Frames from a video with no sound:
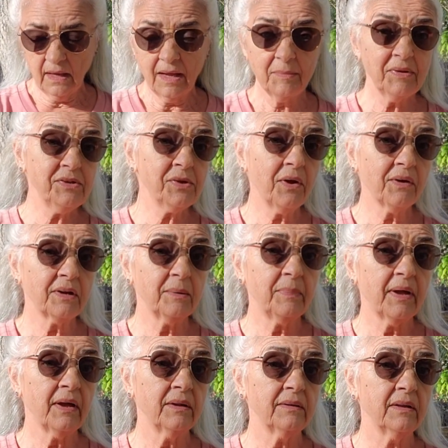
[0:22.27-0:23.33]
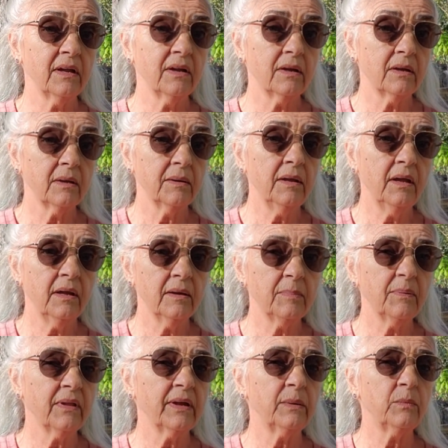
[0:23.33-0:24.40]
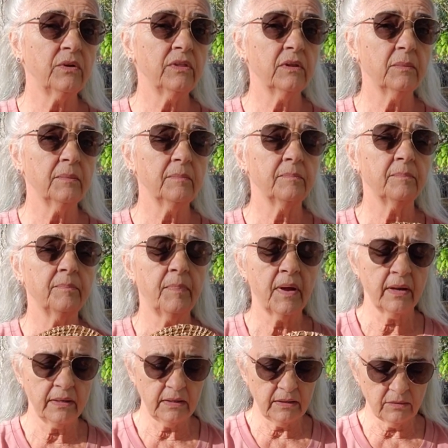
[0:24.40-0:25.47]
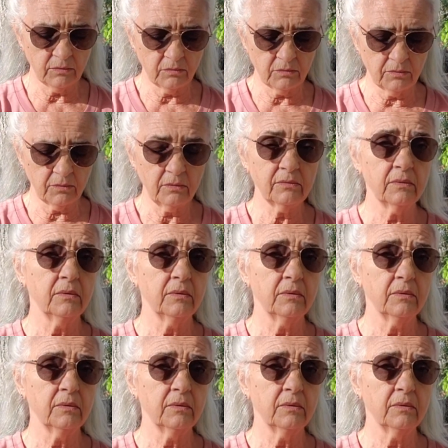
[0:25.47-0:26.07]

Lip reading: I've been talking about playing with the pine needles,